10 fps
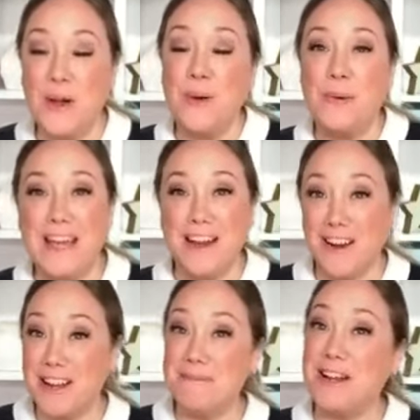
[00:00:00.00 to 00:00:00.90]
We are
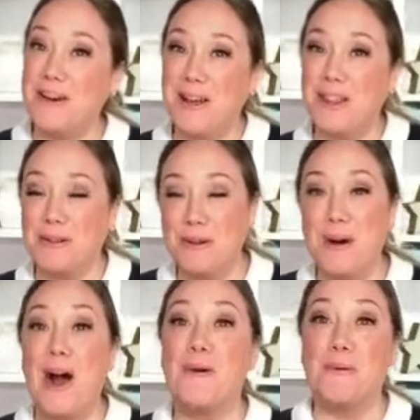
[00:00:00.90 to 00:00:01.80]
going to be going through
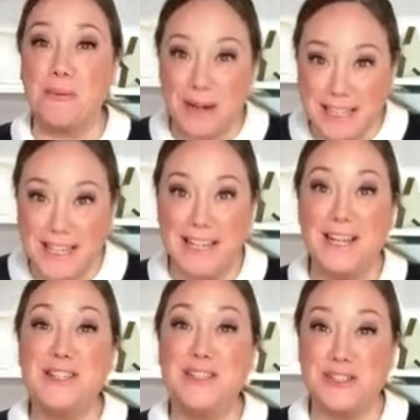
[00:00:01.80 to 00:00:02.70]
a really
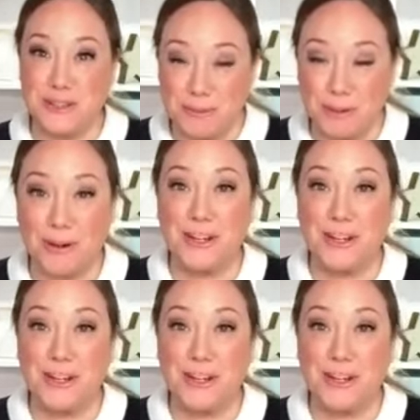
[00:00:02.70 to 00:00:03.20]
super